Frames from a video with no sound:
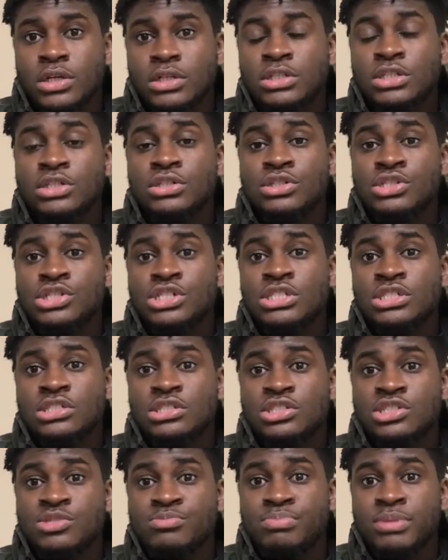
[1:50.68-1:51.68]
Dior Jeans is
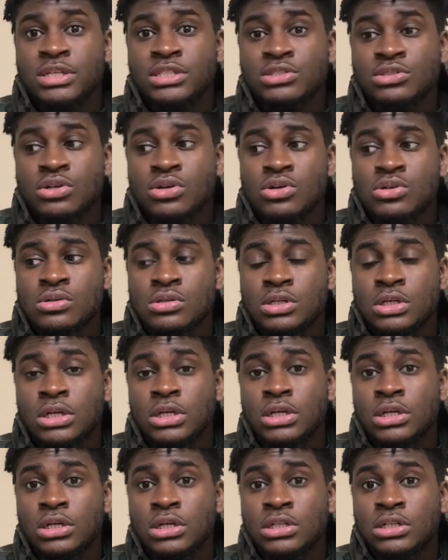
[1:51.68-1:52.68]
his best song.
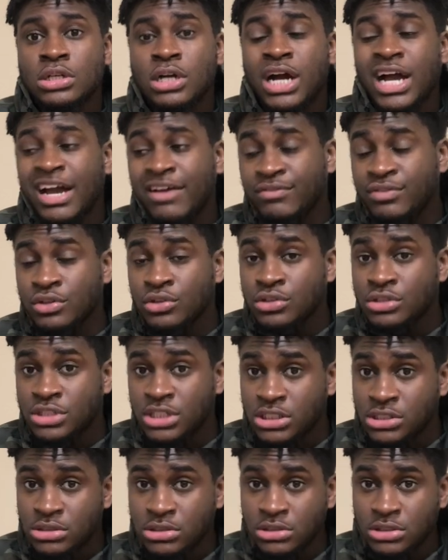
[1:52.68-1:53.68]
I haven't heard
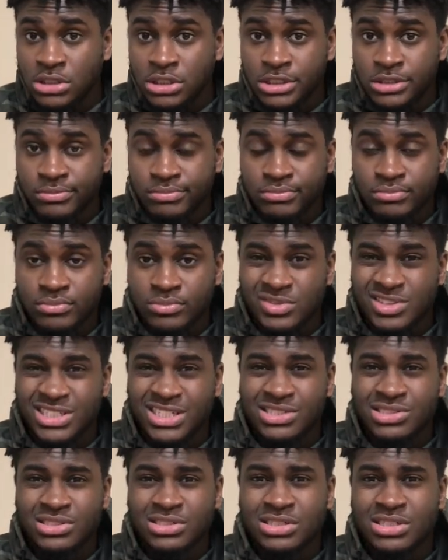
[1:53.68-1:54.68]
Tesla yet.
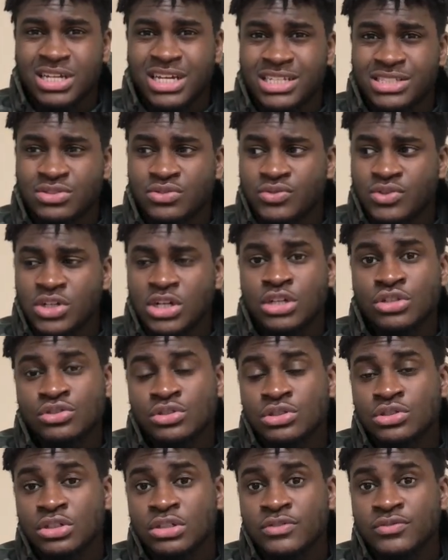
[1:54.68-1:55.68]
Tesla has over
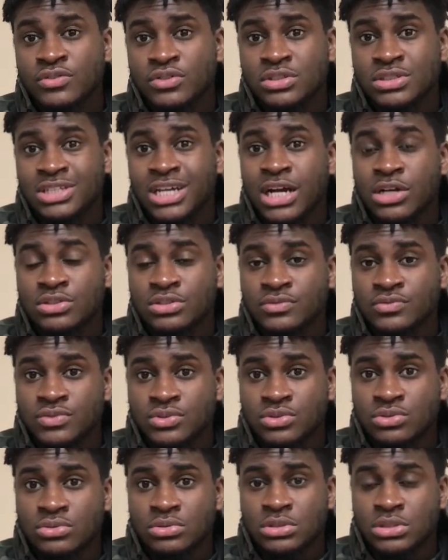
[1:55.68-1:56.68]
134,000
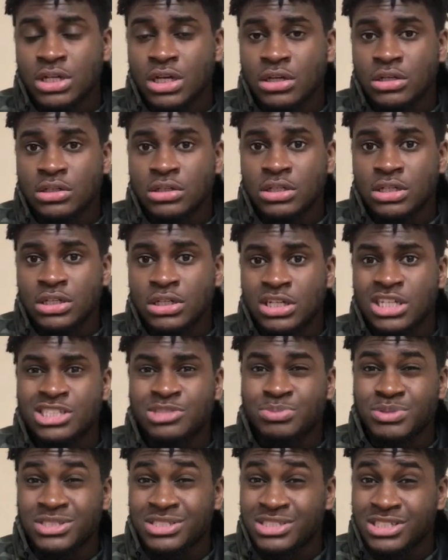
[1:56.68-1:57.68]
views. It's
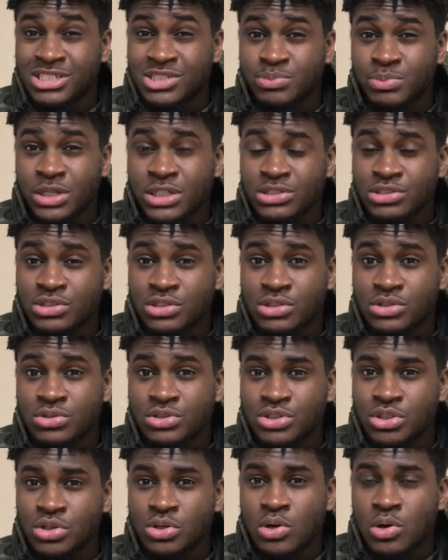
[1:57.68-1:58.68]
been six months though,
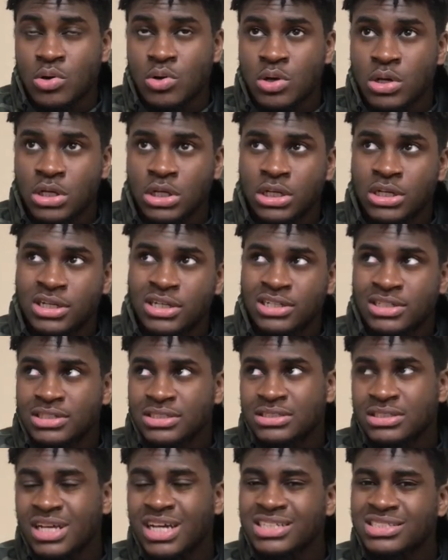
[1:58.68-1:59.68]
so
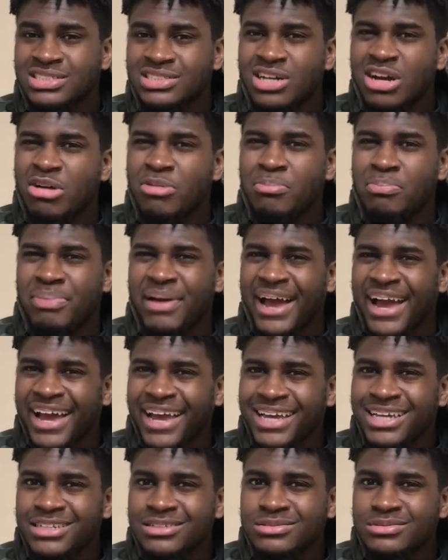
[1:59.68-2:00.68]
that's not
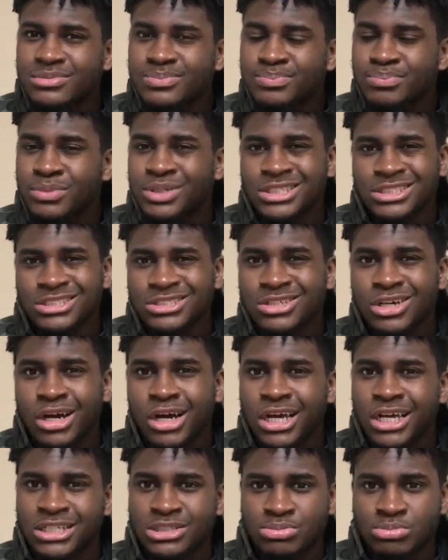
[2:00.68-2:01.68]
bad, but it's
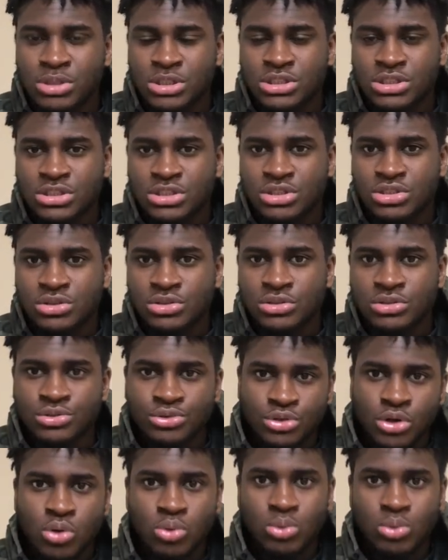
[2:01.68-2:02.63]
not as much as you know,